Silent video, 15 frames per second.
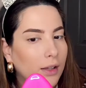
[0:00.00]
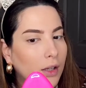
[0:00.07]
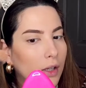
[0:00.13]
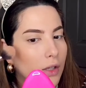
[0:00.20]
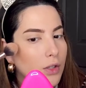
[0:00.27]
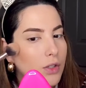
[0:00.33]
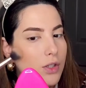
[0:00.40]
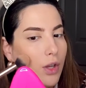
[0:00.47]

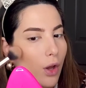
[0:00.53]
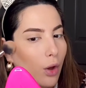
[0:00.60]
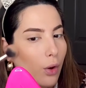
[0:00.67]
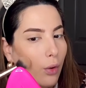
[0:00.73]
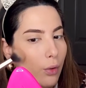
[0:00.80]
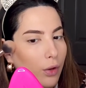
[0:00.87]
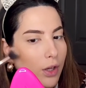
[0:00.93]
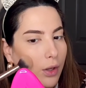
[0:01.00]
so
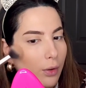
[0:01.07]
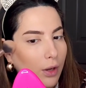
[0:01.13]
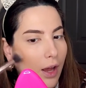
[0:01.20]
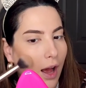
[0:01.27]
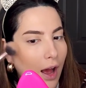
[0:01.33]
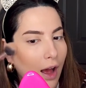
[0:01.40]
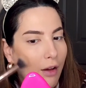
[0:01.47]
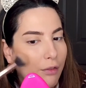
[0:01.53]
you
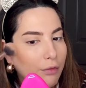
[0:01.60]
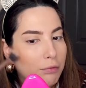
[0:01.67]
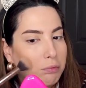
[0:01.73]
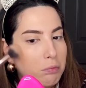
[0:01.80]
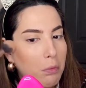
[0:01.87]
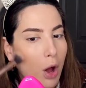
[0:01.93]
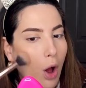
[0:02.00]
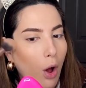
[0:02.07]
have
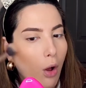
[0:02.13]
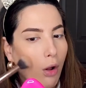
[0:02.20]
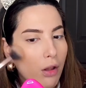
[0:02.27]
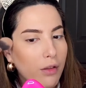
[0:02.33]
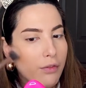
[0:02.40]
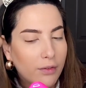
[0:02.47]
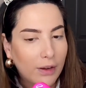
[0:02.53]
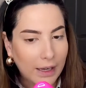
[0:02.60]
all the
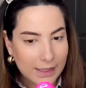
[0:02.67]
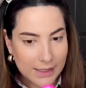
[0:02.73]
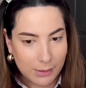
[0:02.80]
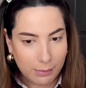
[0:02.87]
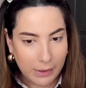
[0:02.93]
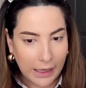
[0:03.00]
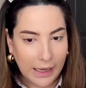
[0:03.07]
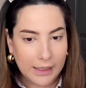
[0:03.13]

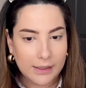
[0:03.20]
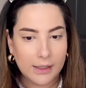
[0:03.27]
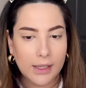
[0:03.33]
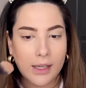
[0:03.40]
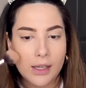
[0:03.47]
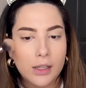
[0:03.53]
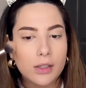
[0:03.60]
flexibility